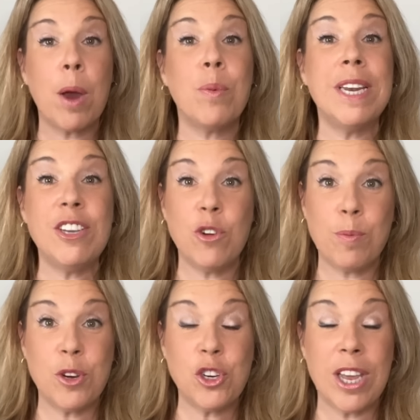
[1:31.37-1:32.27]
I really do
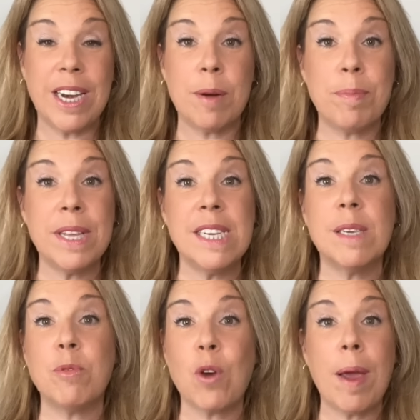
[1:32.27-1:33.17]
appreciate it. And please
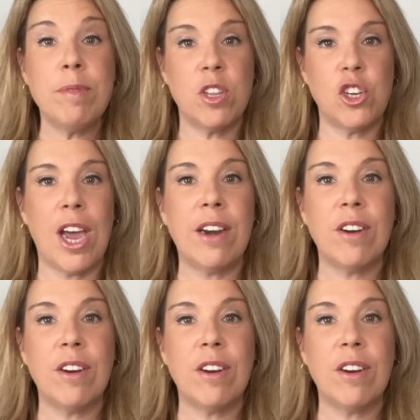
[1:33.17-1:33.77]
subscribe to the channel